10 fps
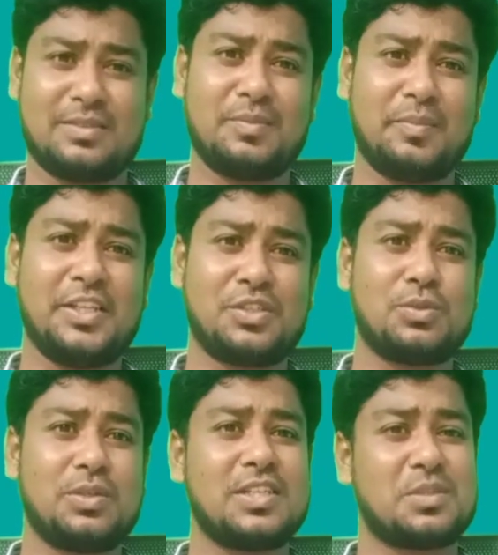many
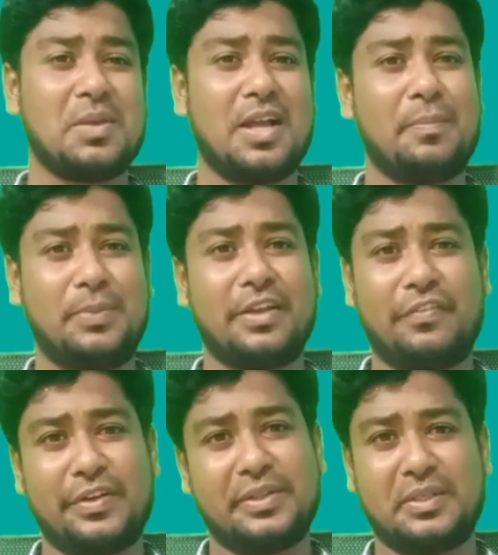students may appear
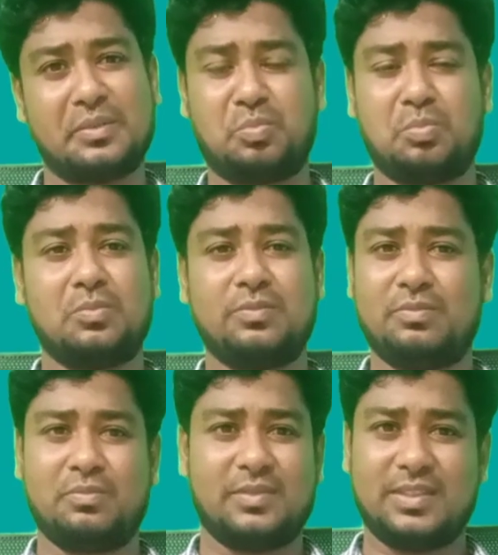for that.
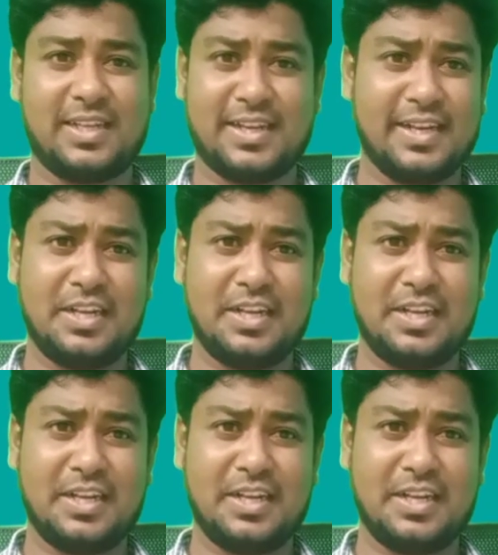That again